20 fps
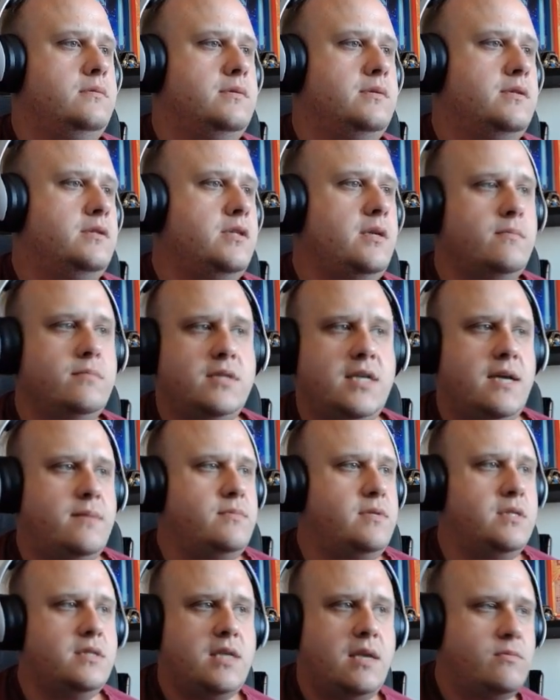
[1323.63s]

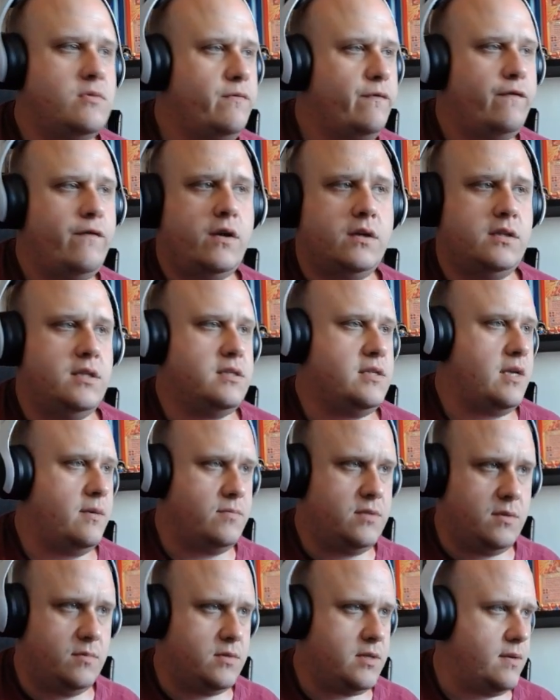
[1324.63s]
Sometimes this game, fuck this game
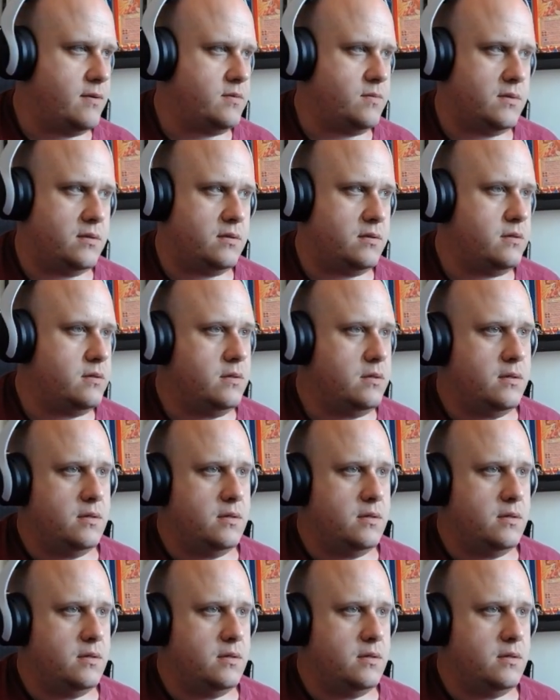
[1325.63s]
sometimes, man.